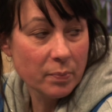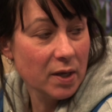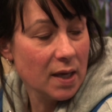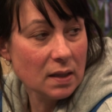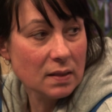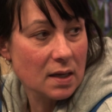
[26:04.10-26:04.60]
a
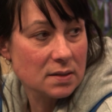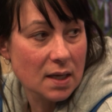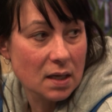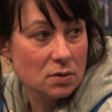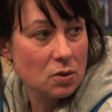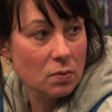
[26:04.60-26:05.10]
gate that
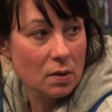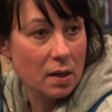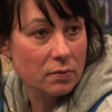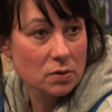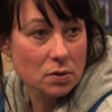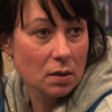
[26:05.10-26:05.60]
day and don't
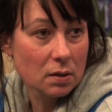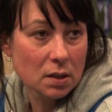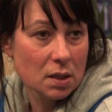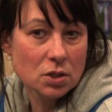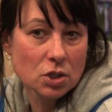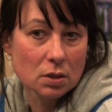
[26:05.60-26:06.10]
allow the dog in
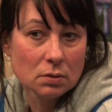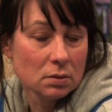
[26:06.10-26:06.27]
the kitchen.